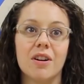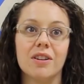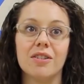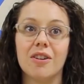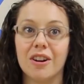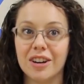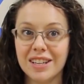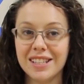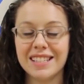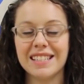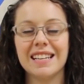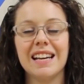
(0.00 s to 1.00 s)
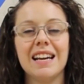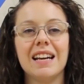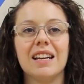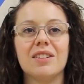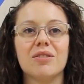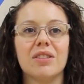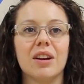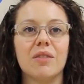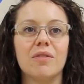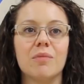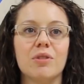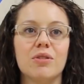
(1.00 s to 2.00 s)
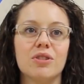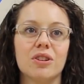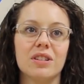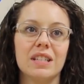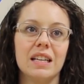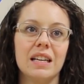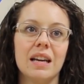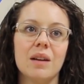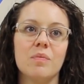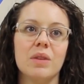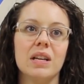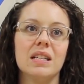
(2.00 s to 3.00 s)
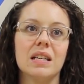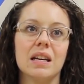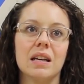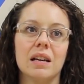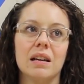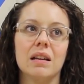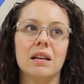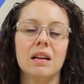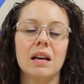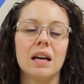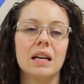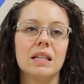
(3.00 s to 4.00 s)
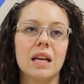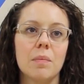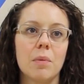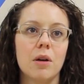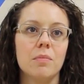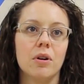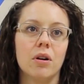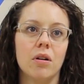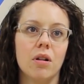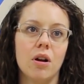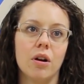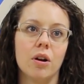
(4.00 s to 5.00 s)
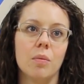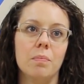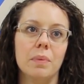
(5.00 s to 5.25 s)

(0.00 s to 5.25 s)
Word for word: art artists, and so they were from New Jersey, and we did a tape art mural on a